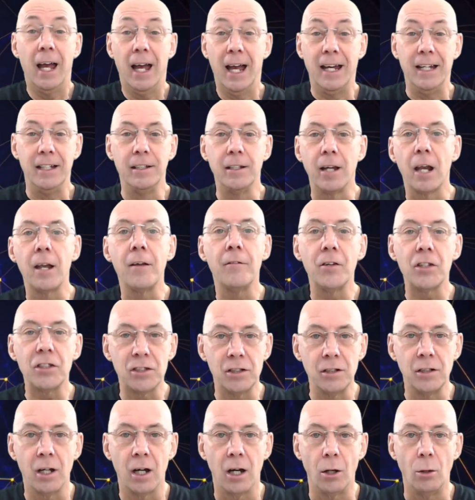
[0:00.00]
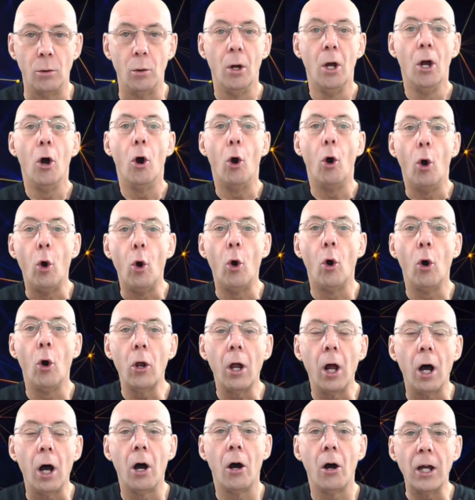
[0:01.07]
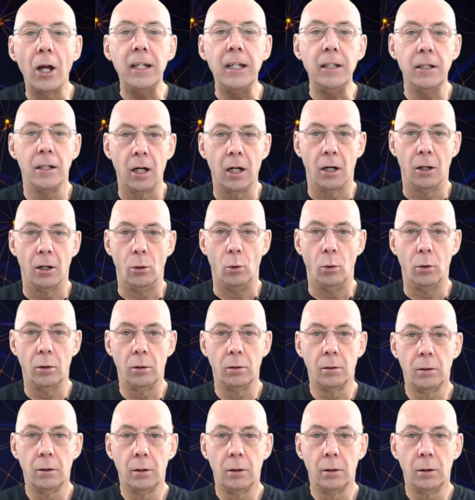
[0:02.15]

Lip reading: Hey, none of us know. All I know,